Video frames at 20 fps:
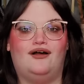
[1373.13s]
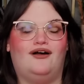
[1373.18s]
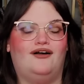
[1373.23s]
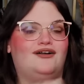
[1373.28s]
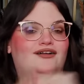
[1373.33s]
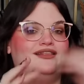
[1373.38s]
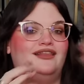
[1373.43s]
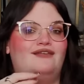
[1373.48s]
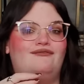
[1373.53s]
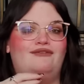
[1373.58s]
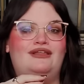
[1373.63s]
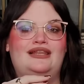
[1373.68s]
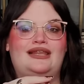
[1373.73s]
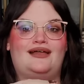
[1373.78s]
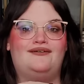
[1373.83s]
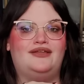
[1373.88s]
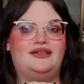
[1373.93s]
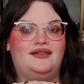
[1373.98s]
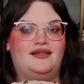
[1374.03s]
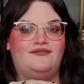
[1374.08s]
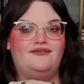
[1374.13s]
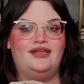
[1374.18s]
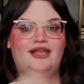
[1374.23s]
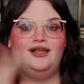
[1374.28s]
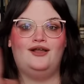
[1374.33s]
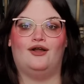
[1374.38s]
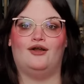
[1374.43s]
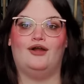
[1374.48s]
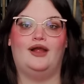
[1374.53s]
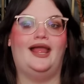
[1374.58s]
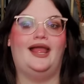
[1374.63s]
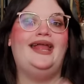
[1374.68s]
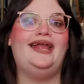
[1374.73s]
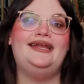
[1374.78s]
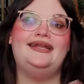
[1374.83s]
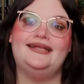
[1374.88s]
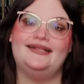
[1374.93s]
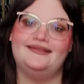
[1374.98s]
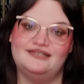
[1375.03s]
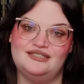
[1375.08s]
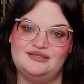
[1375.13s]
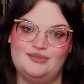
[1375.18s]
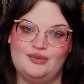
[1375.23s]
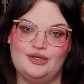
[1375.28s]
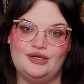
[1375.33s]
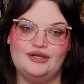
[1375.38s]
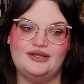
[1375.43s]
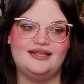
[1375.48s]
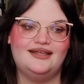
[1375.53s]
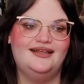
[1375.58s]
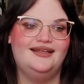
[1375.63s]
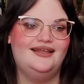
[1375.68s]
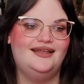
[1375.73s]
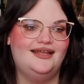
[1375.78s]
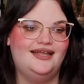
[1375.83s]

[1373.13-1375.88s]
are living, laughing, loving, or hating this book.